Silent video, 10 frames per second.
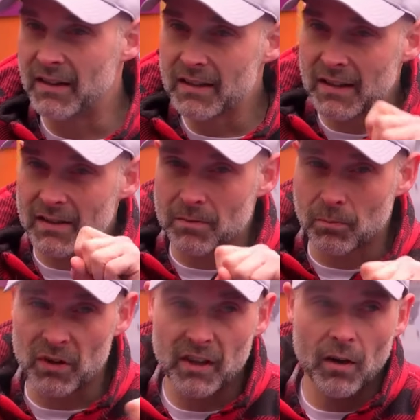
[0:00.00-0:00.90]
This is
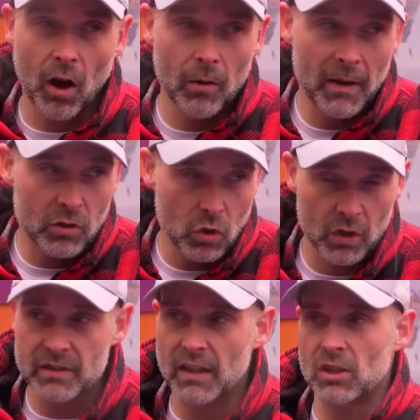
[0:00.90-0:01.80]
putting all my
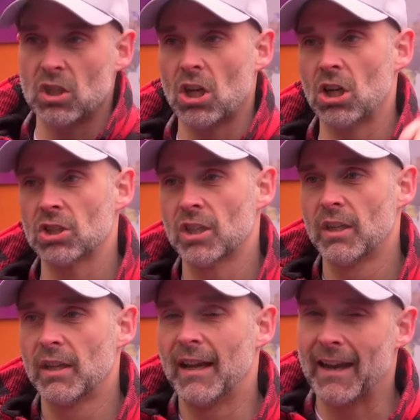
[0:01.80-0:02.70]
trust in Josh,
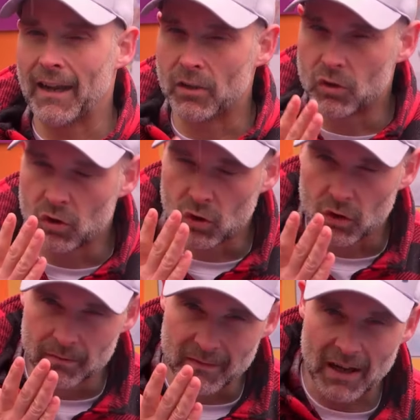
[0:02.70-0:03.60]
and I'm
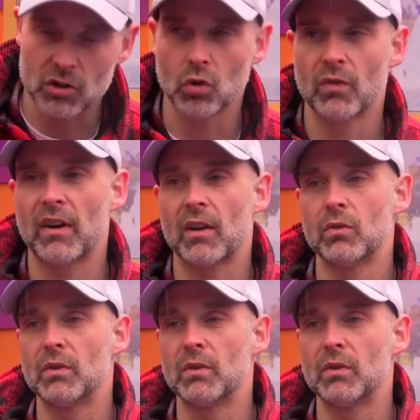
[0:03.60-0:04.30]
not sure if I can do